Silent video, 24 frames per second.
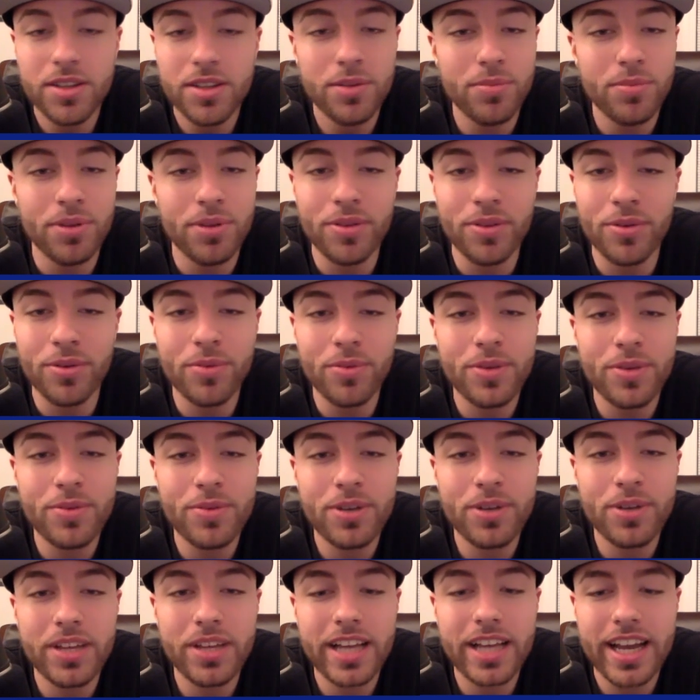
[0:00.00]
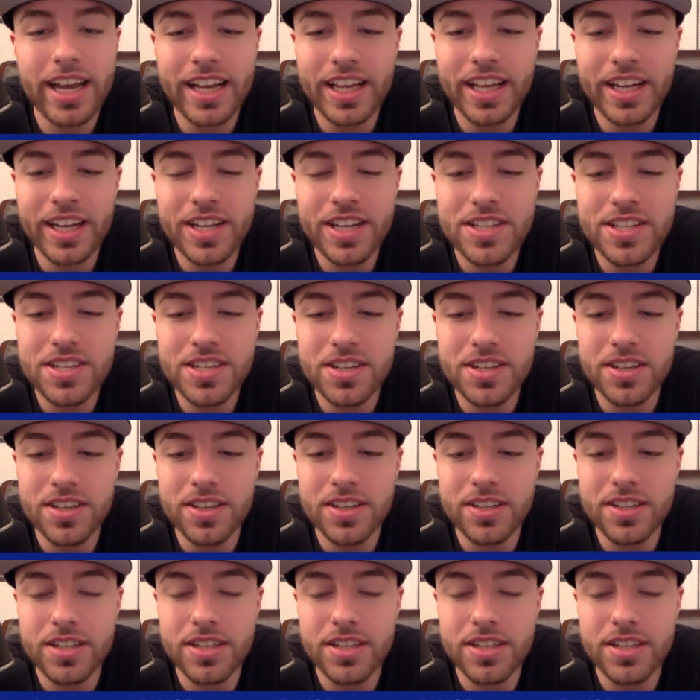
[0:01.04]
But we really got to get into